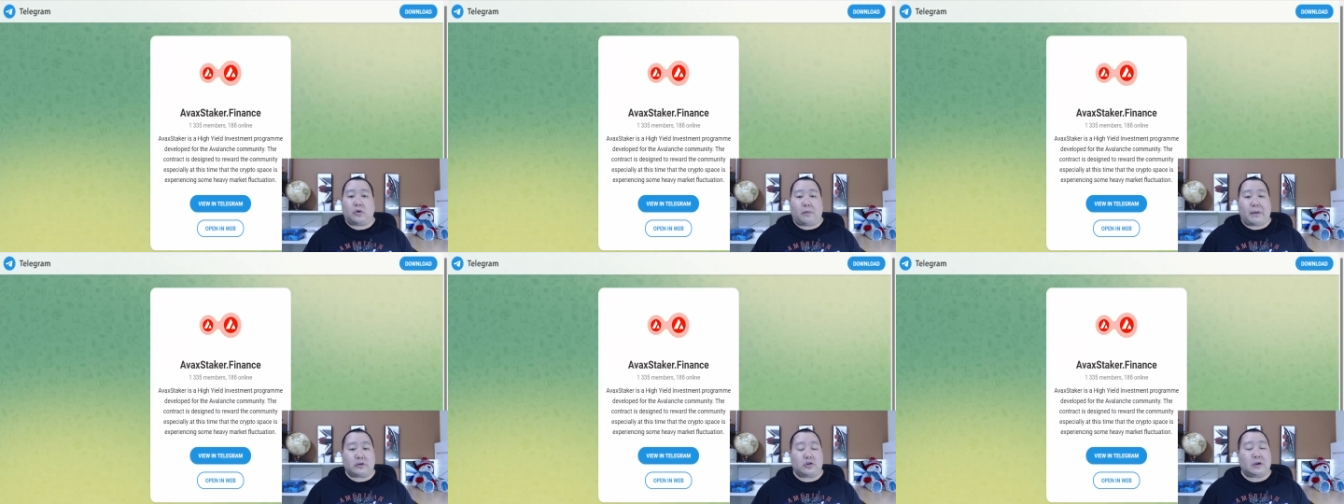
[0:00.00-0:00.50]

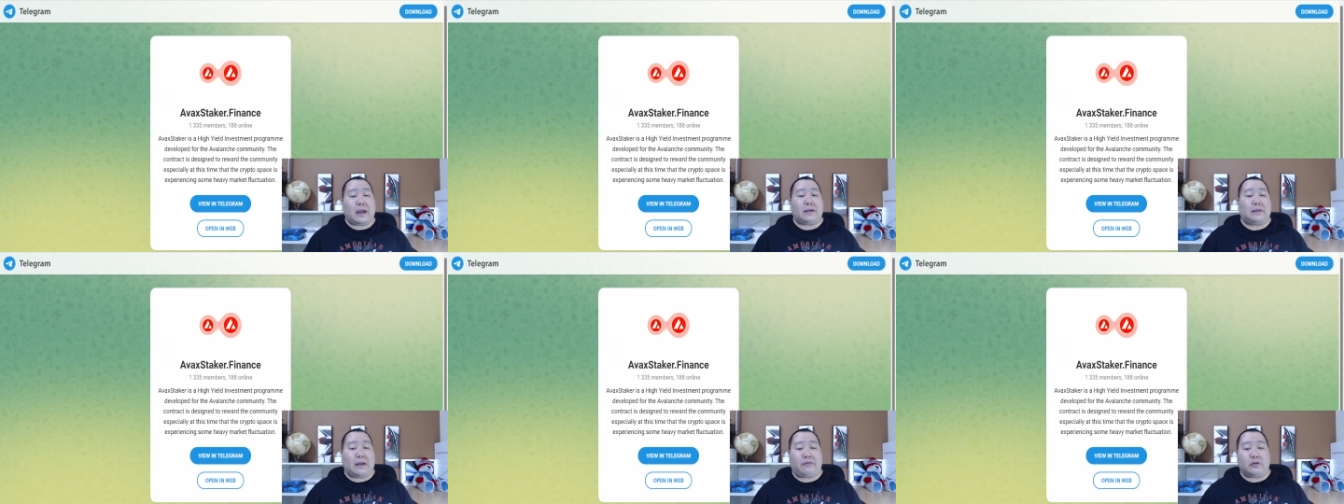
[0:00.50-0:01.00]
make sure you
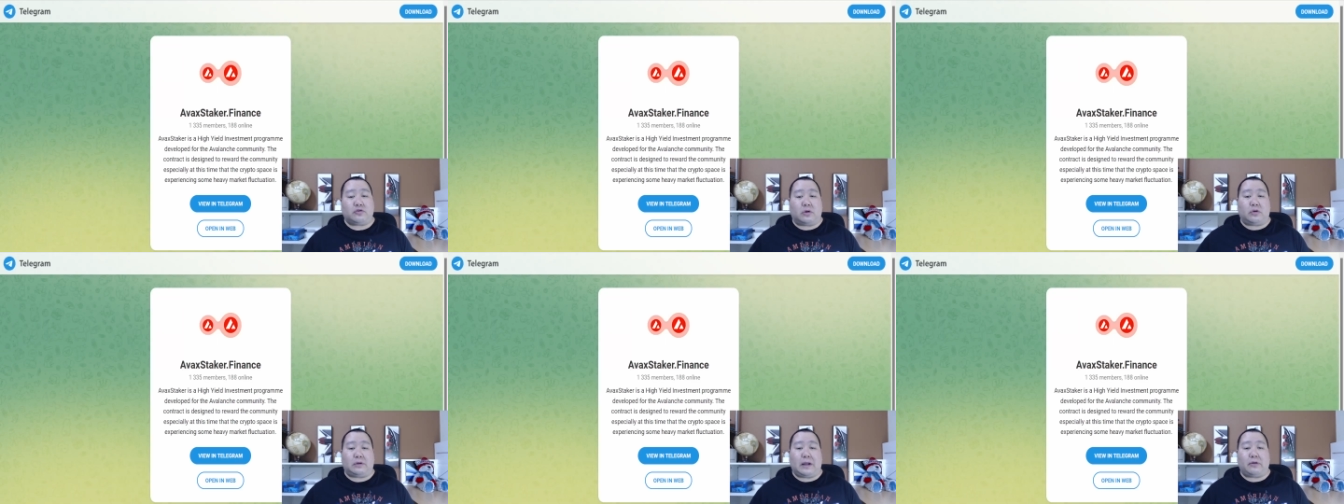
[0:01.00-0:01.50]
guys definitely
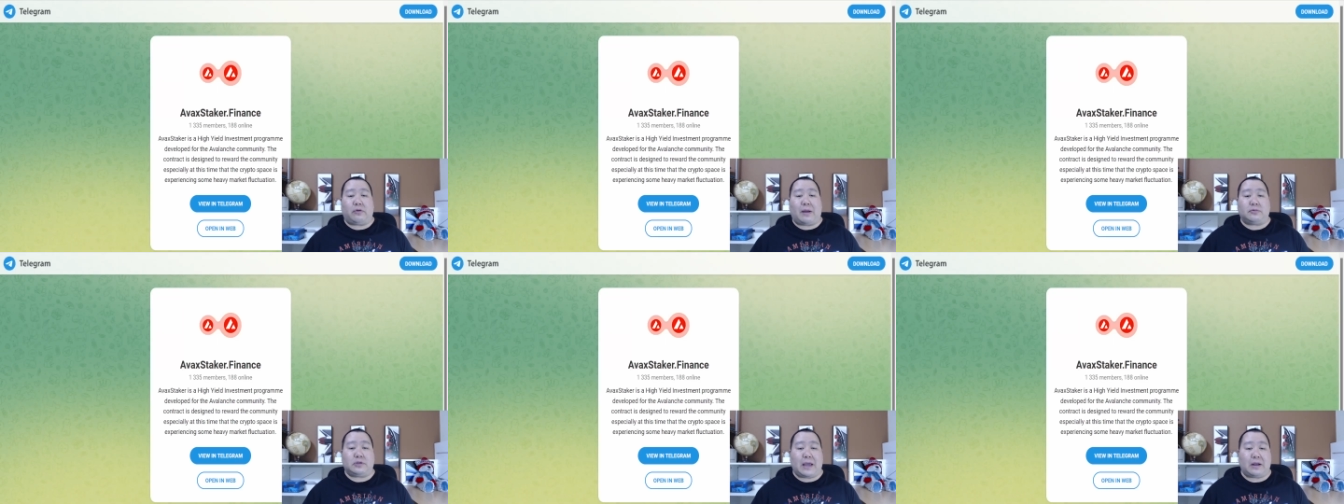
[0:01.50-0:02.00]
join their
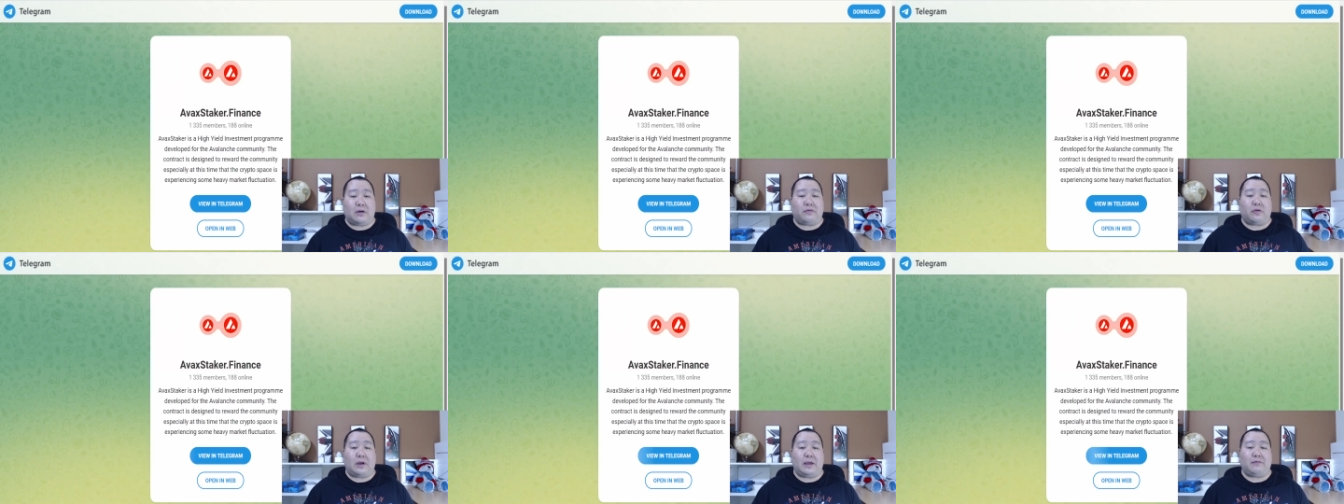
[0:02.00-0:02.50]
Telegram channel
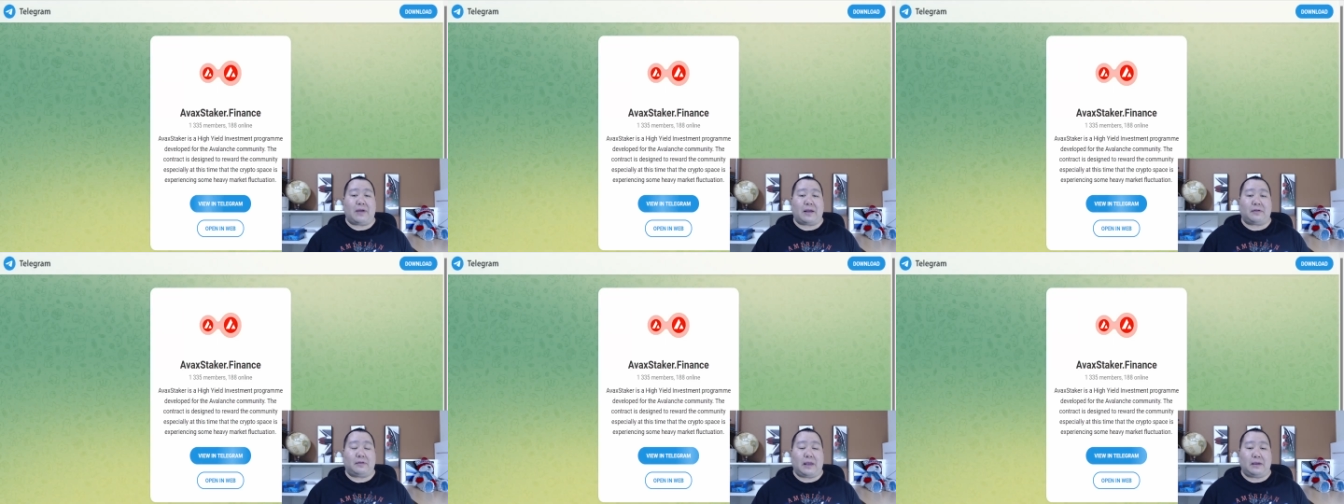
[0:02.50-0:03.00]
for
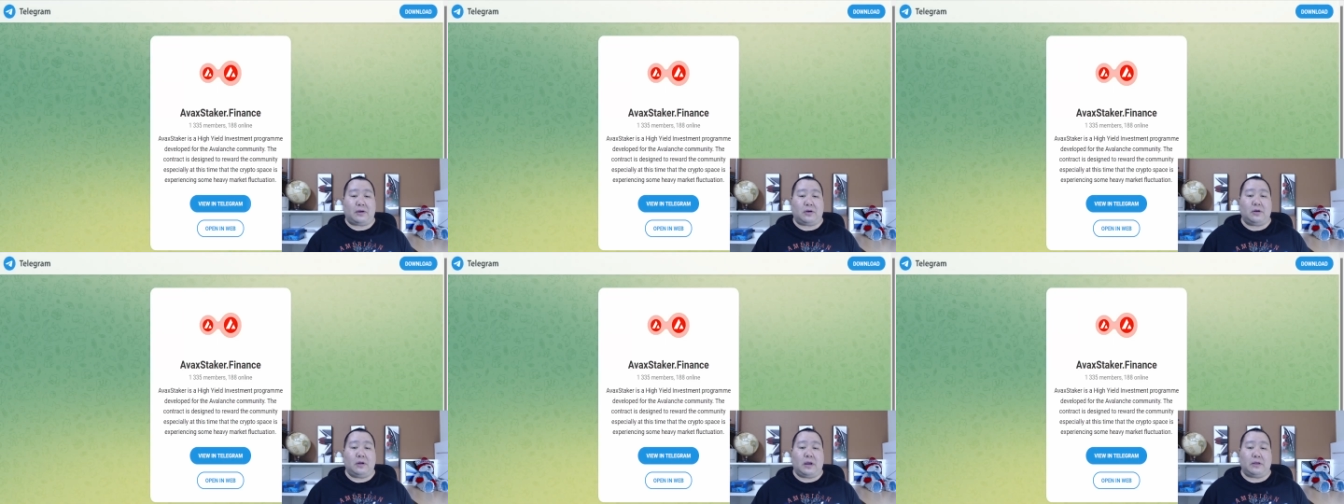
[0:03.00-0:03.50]
AVAX
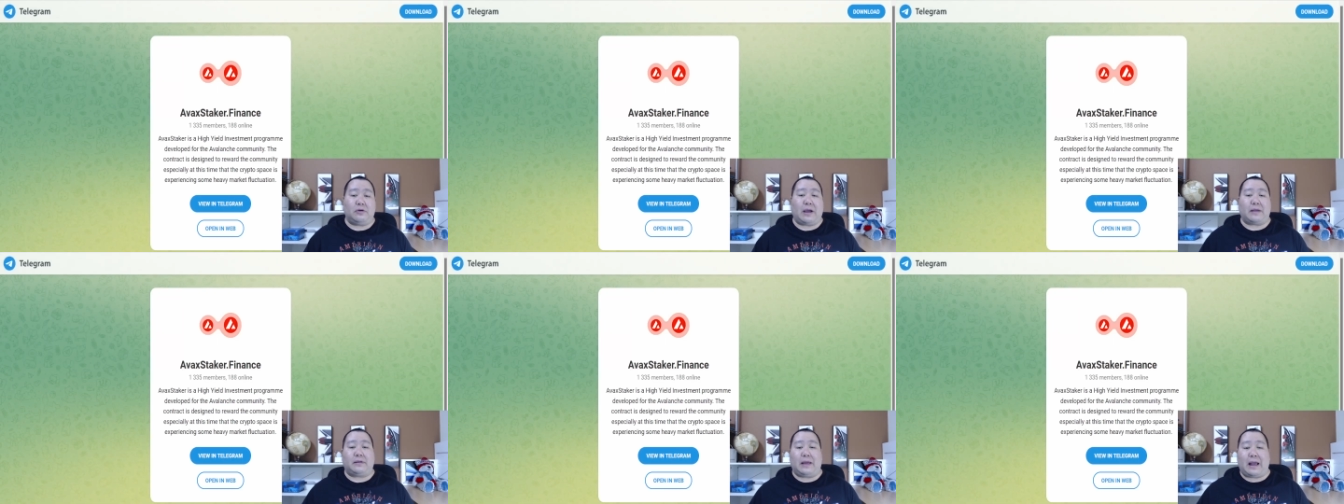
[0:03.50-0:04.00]
Staker, and you
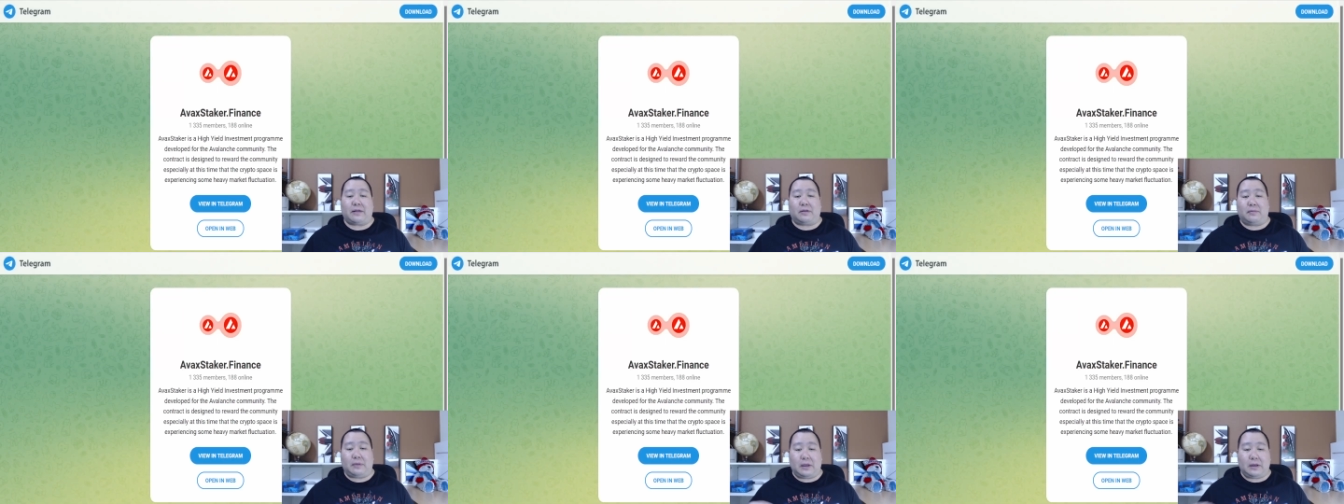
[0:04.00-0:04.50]
guys can ask
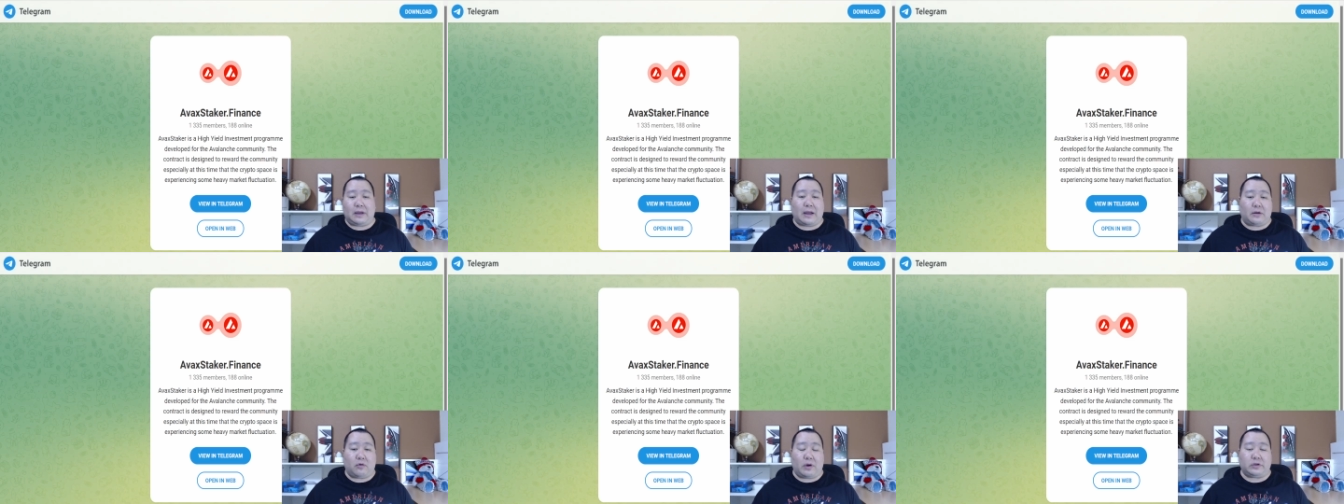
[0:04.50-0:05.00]
them any
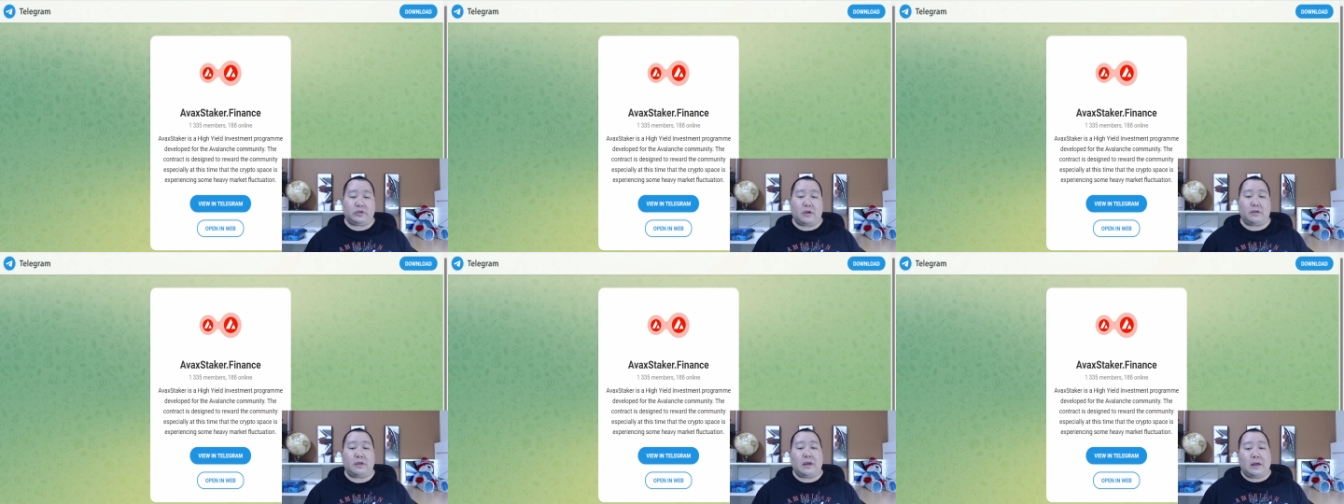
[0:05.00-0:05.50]
kind of
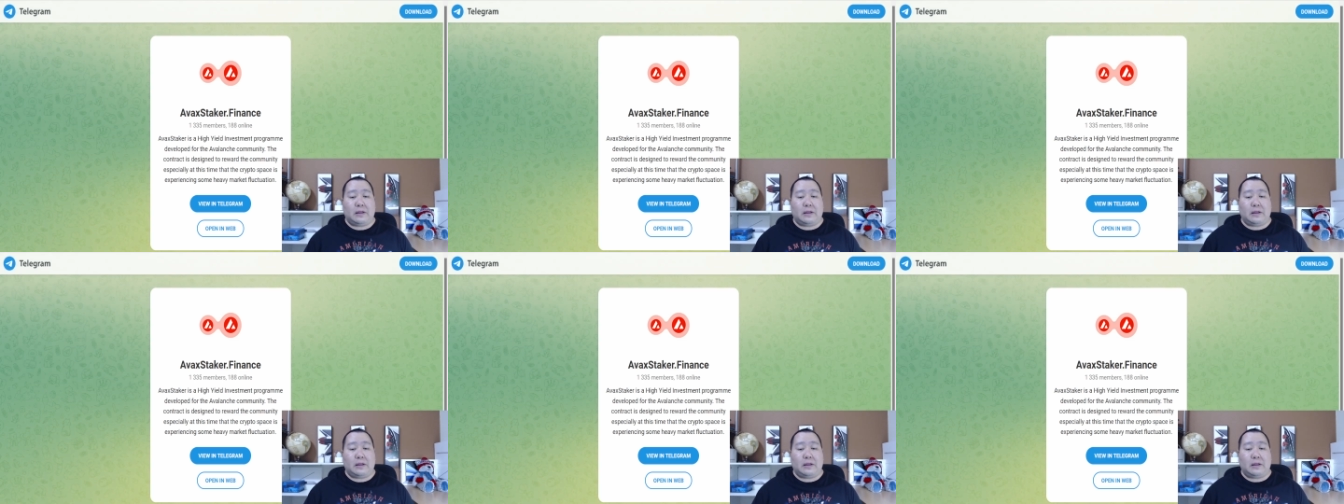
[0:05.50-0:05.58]
questions.